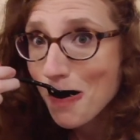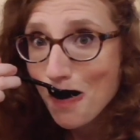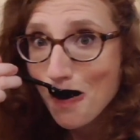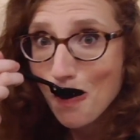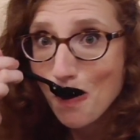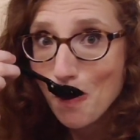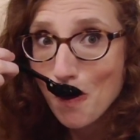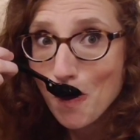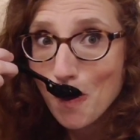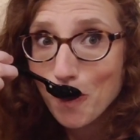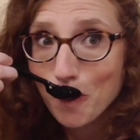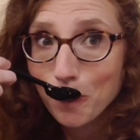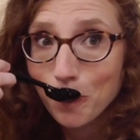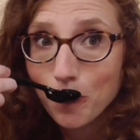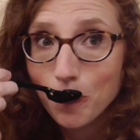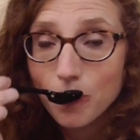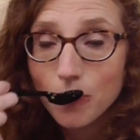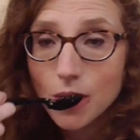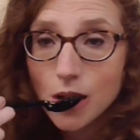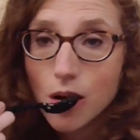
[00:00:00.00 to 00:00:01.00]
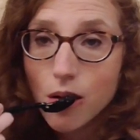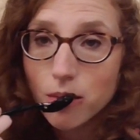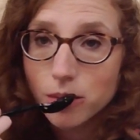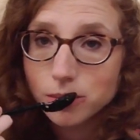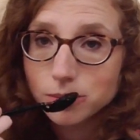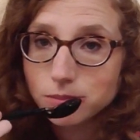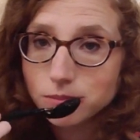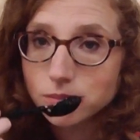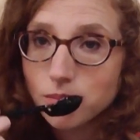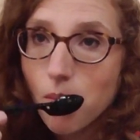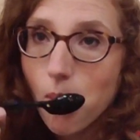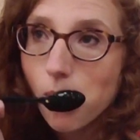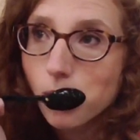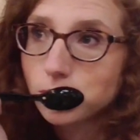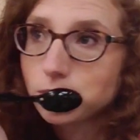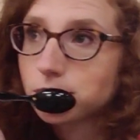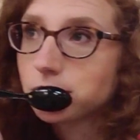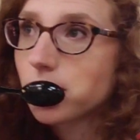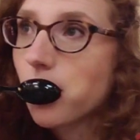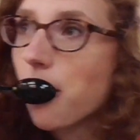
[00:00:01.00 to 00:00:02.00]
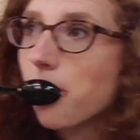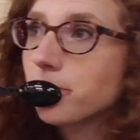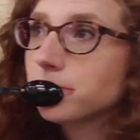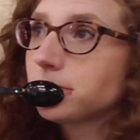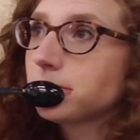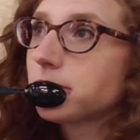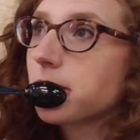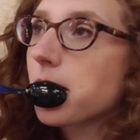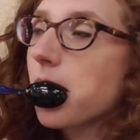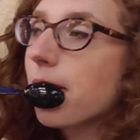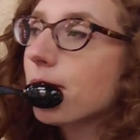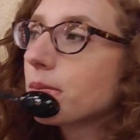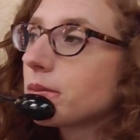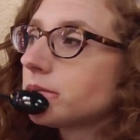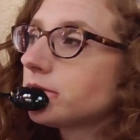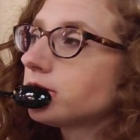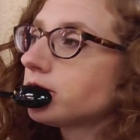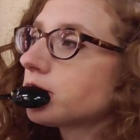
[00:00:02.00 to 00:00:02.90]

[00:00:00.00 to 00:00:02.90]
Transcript: Joelle's looking fly in her